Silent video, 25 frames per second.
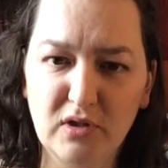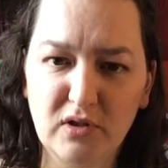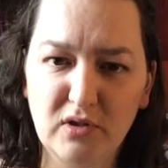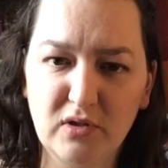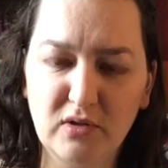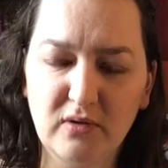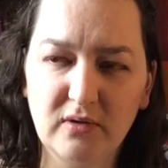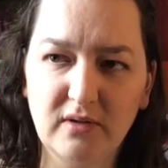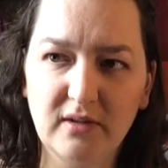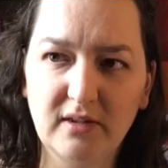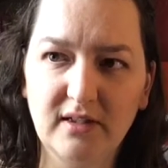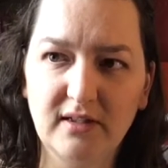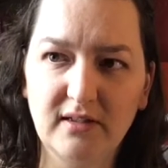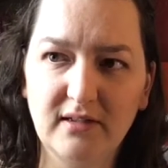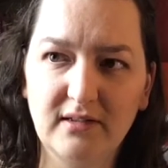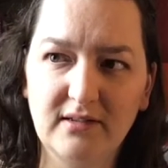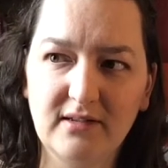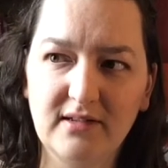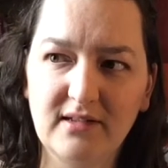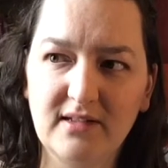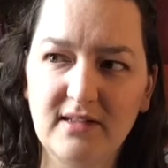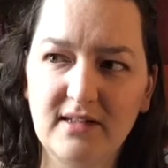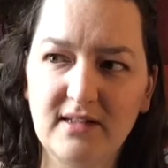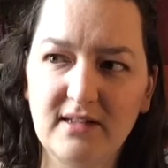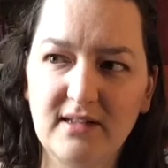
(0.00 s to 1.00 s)

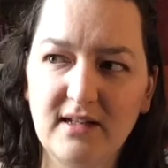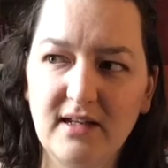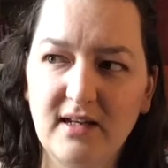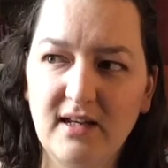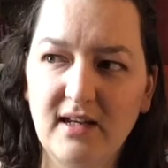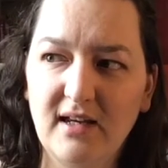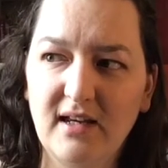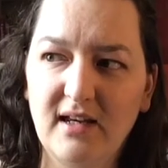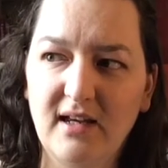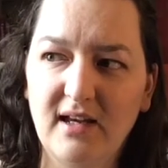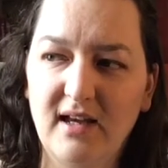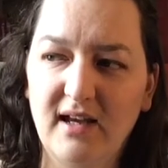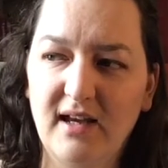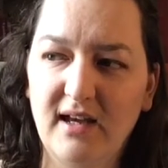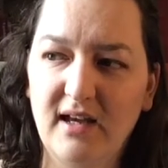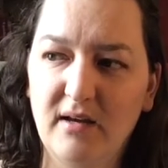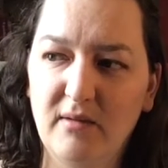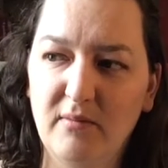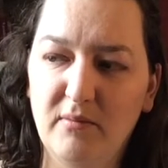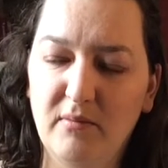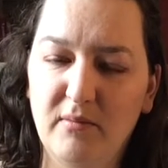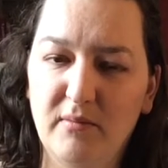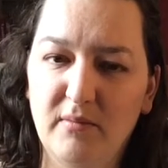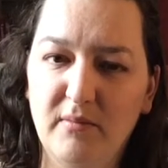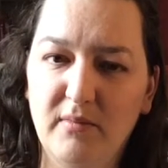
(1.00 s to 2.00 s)
tutorials,
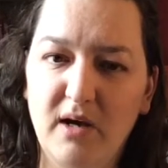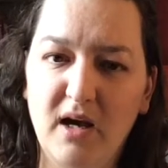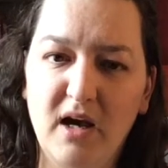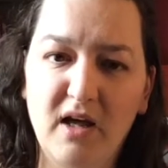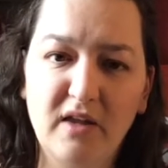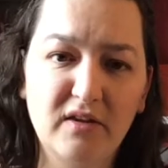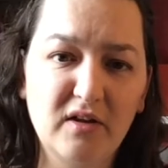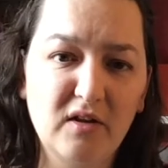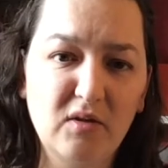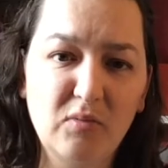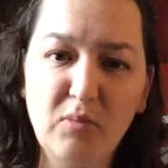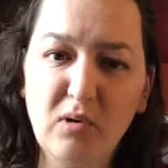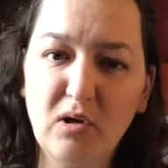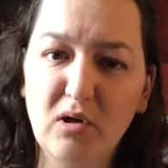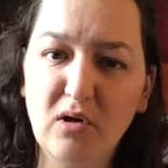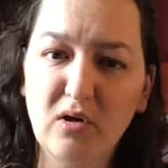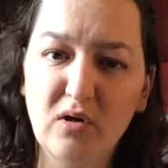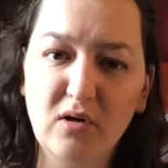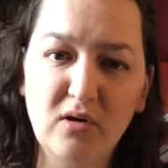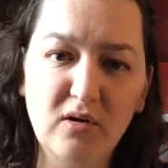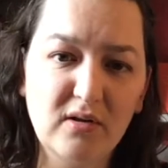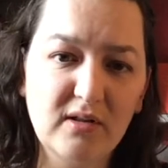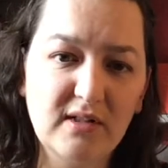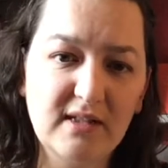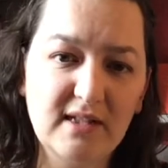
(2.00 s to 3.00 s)
other
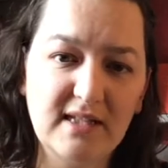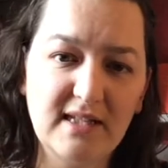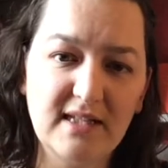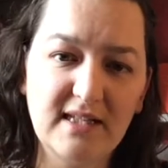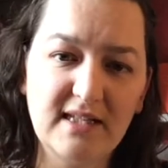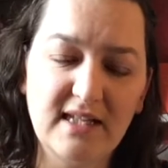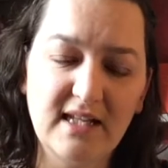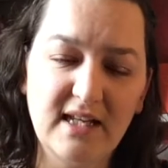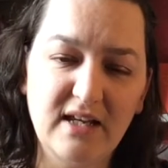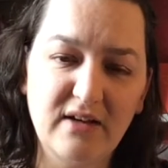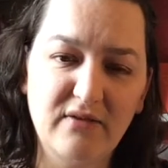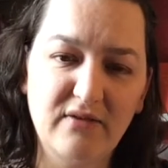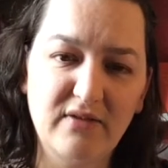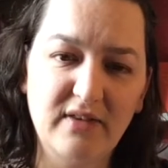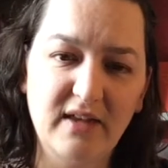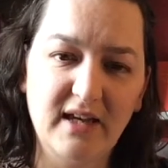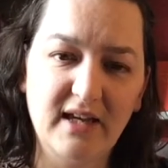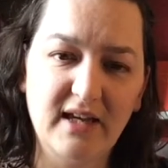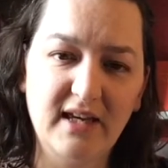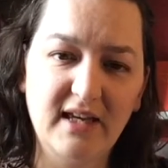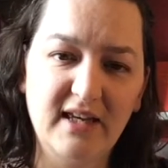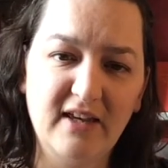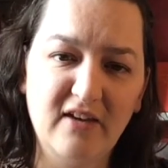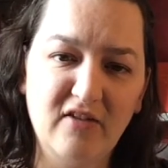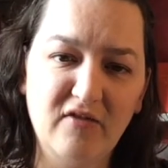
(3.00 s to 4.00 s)
blogs to see if they
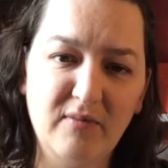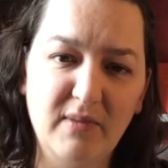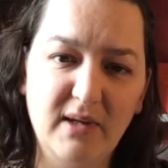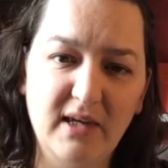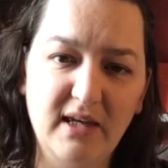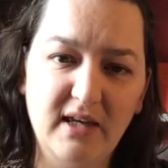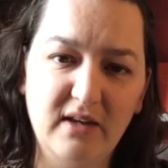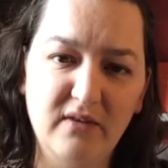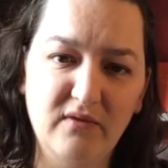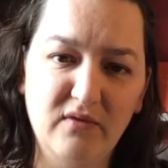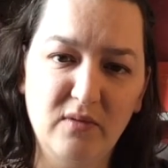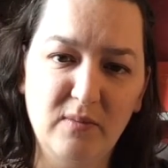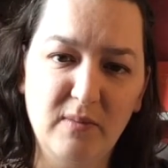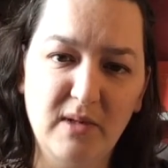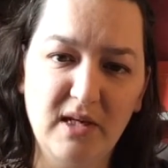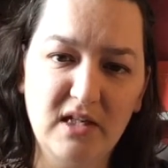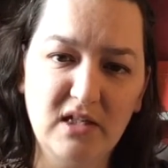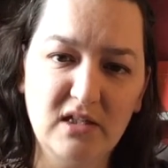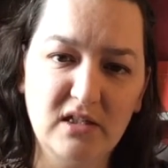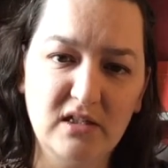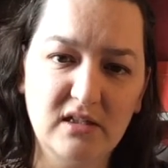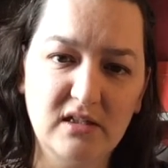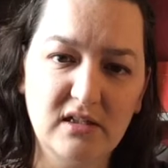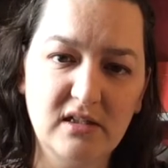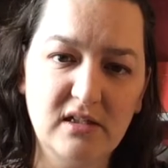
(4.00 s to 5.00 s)
could give me
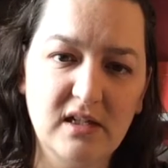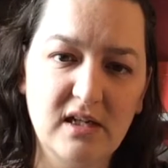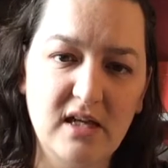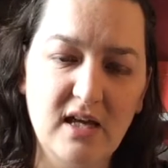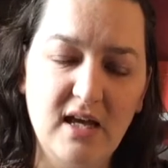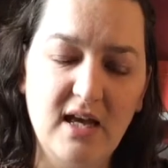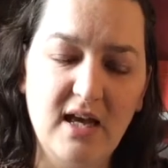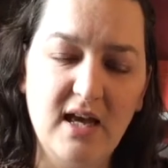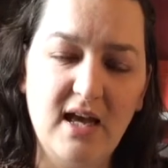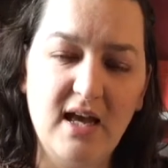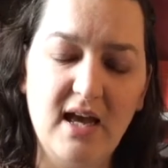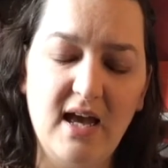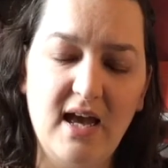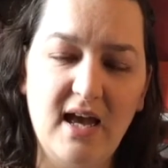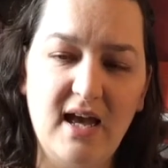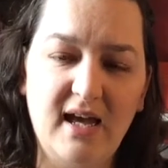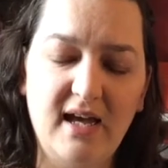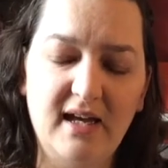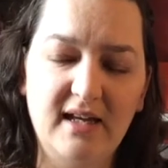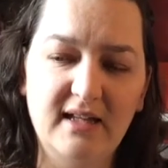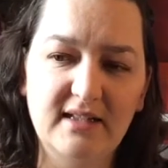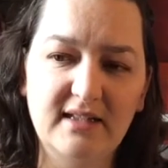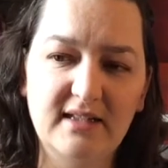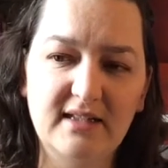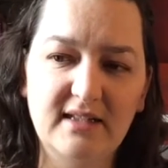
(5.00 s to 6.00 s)
information,
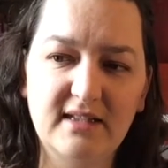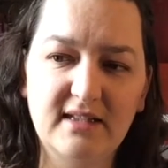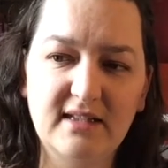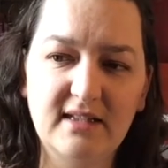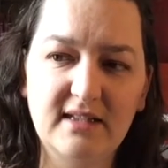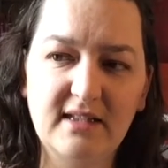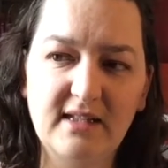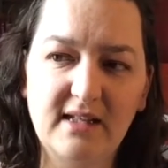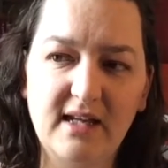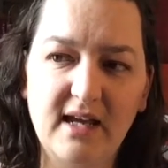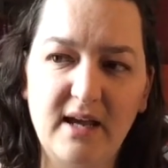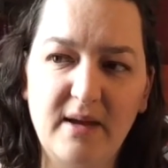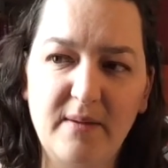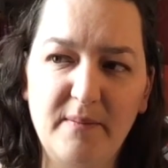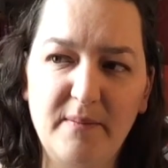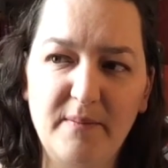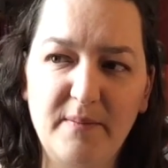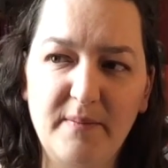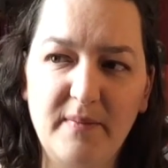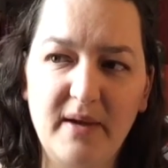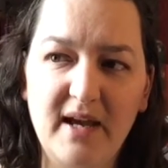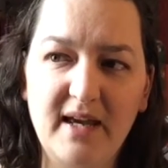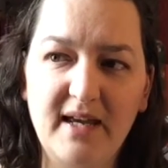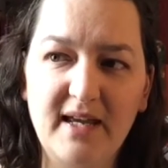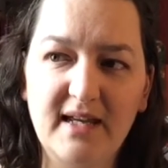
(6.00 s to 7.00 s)
and
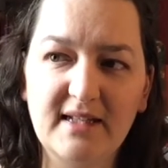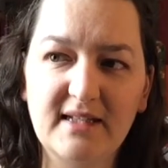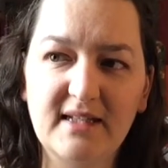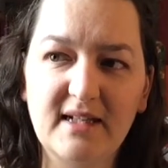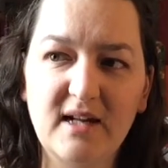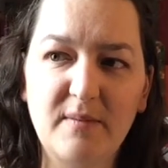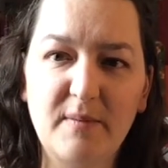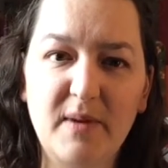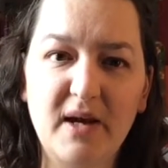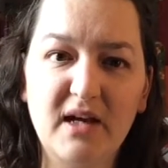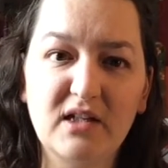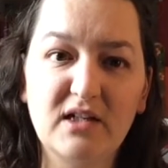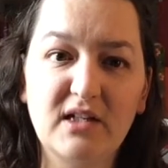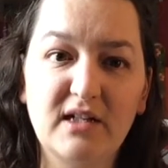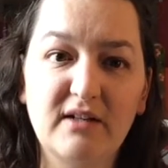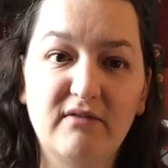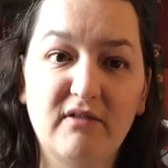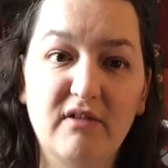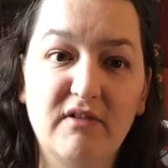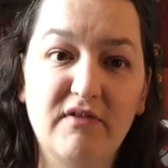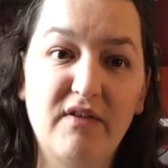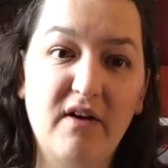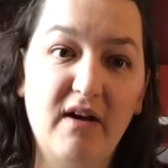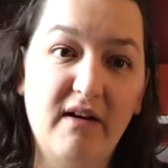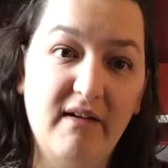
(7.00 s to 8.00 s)
I ended up actually
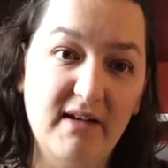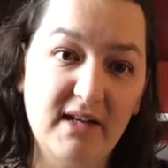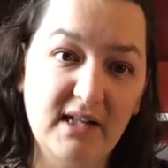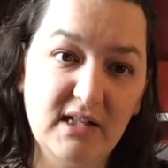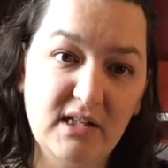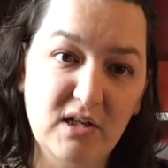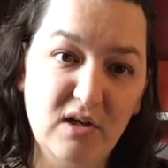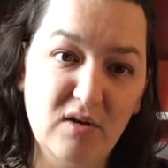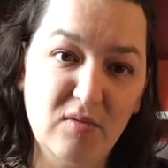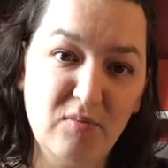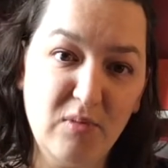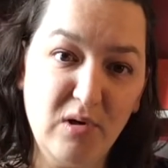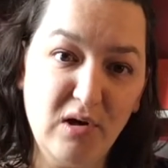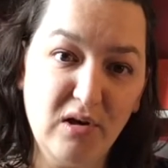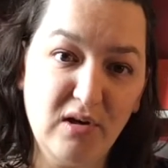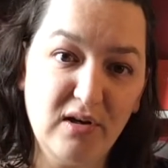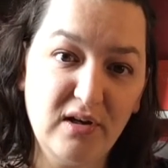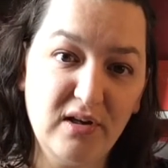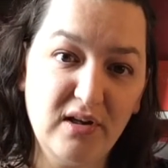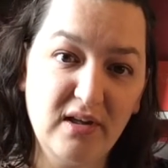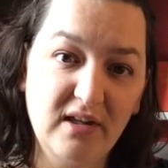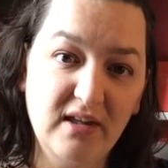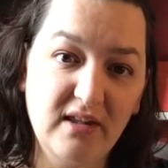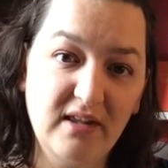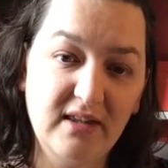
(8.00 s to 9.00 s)
referring to a
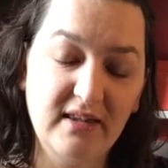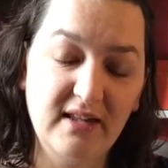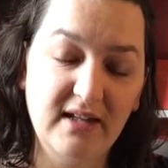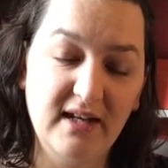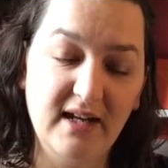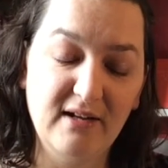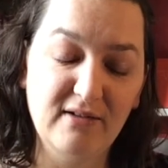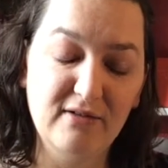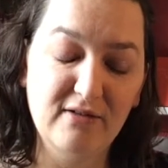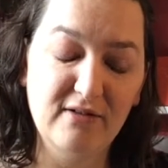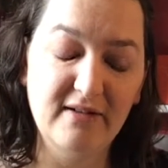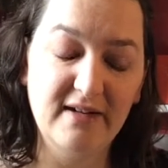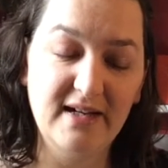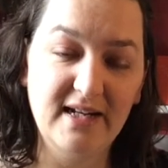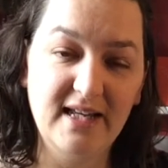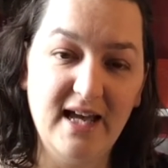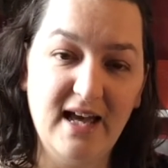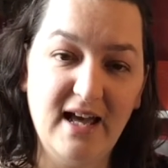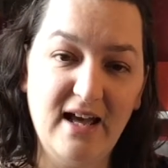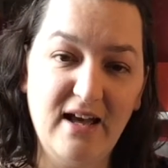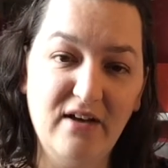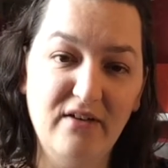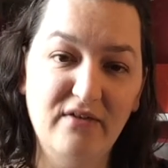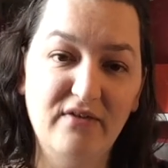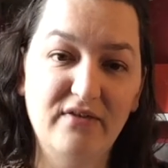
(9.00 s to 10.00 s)
book that I already
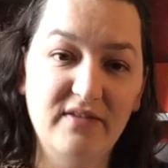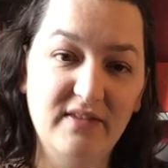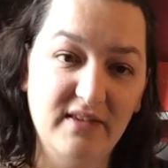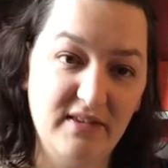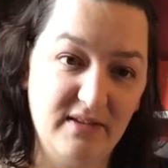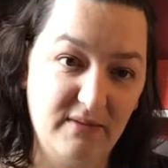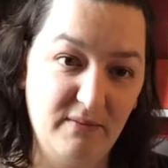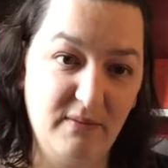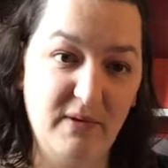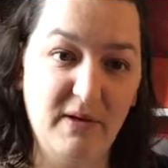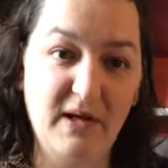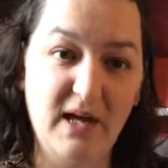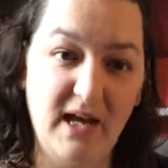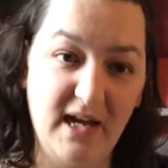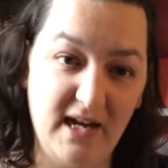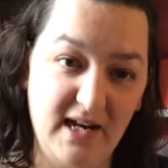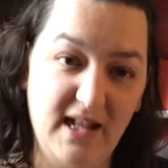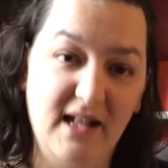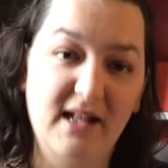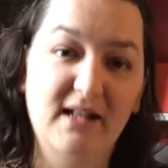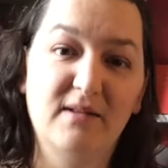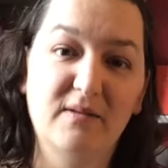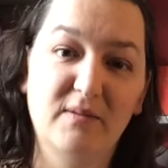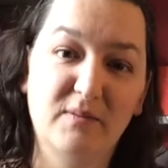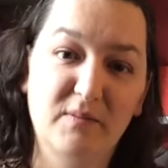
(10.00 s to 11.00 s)
have, and
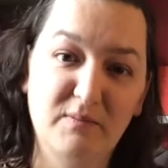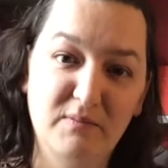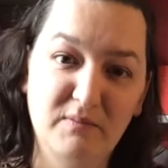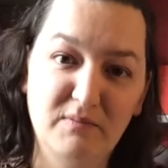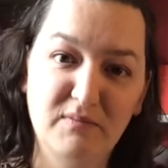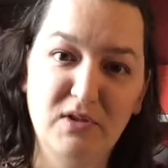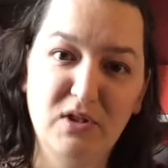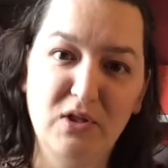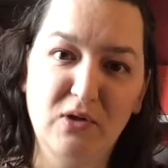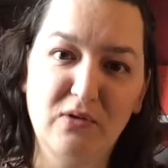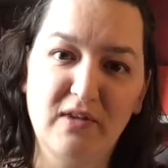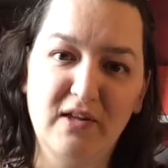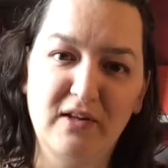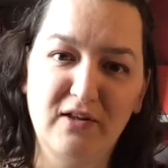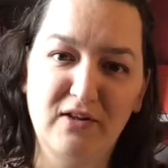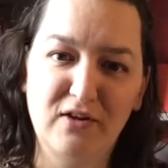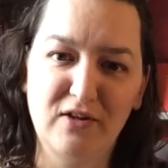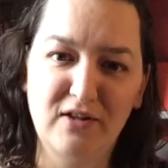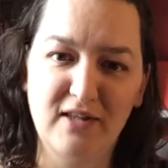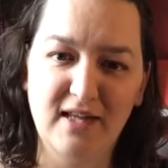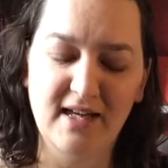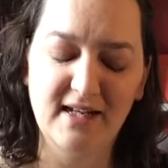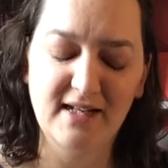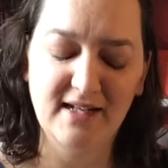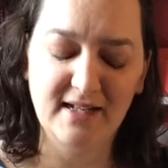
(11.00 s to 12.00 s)
I'll show
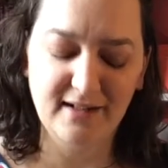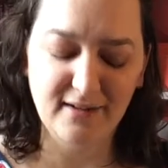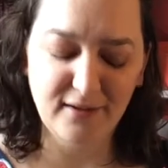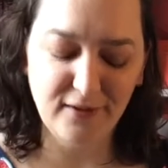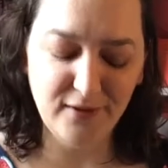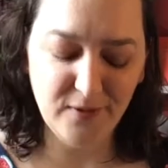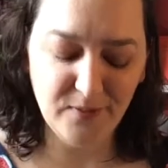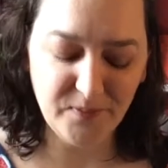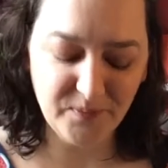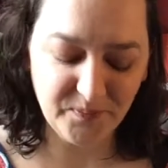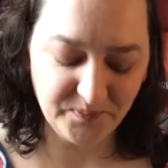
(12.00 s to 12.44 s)
you that later.